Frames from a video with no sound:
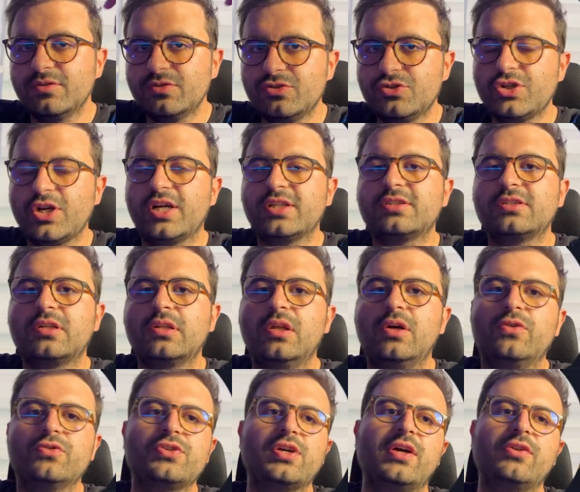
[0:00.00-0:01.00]
just
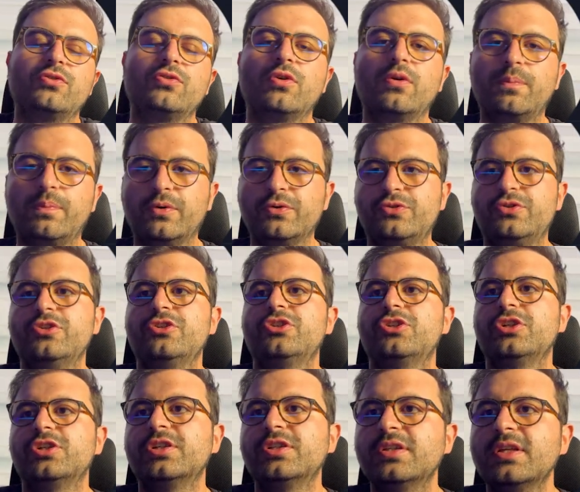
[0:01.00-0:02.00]
close out your
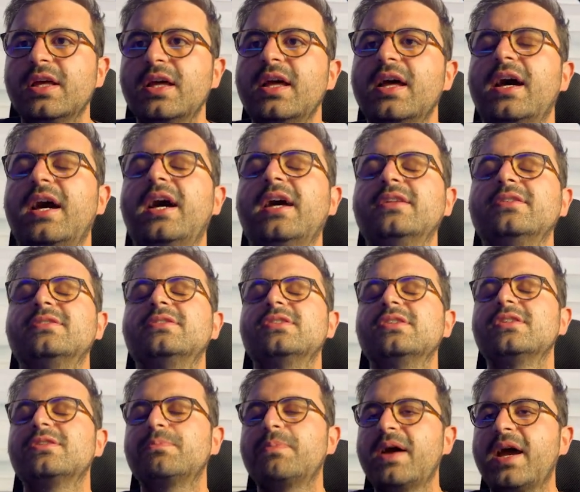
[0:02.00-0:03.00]
position and
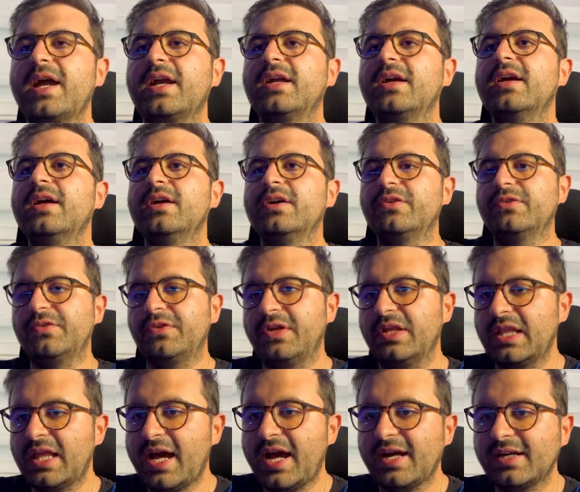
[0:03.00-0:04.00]
sit back
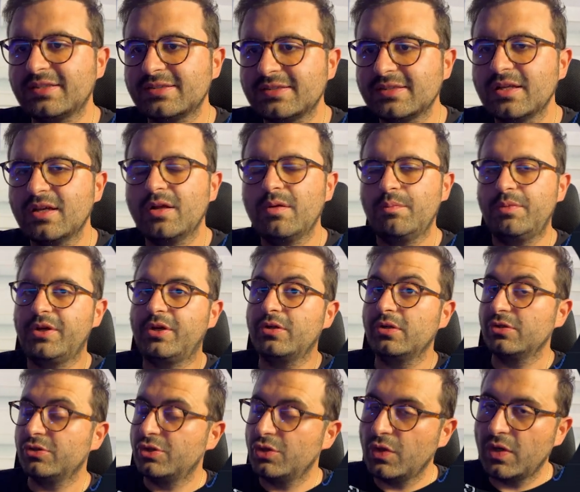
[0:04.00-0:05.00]
relax
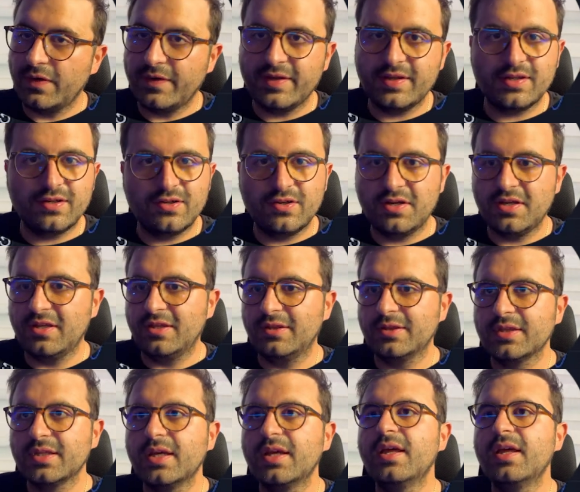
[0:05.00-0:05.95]
because you are in green.